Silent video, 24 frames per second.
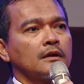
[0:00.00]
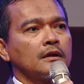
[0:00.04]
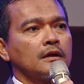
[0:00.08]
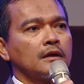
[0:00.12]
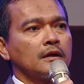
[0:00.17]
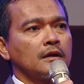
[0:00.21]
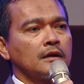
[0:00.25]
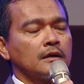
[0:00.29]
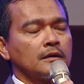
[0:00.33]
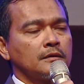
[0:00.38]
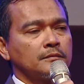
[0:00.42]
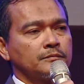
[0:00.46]

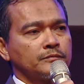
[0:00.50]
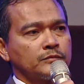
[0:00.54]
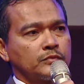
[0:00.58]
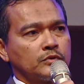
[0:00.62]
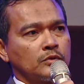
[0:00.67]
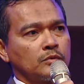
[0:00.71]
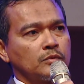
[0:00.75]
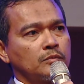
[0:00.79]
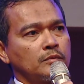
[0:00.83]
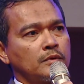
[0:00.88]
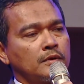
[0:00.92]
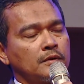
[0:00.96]

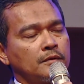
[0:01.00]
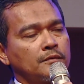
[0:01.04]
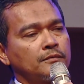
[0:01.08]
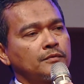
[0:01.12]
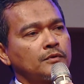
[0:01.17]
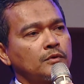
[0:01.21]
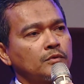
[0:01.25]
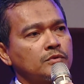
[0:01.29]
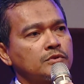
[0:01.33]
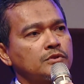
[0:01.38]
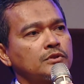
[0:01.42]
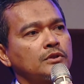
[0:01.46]
So in the
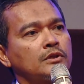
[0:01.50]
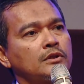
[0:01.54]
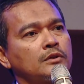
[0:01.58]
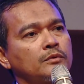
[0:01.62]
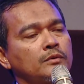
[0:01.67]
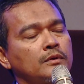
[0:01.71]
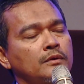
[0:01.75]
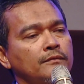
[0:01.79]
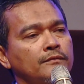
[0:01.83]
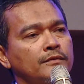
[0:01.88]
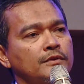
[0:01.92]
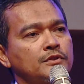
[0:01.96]
future,
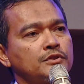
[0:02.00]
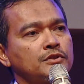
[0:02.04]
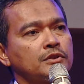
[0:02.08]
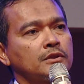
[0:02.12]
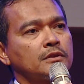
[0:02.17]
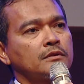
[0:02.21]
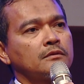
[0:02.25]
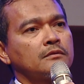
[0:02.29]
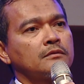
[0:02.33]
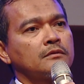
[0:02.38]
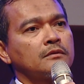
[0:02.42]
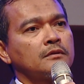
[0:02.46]
we
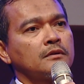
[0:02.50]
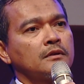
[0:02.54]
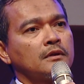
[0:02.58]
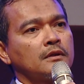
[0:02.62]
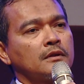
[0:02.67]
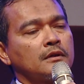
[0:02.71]
envision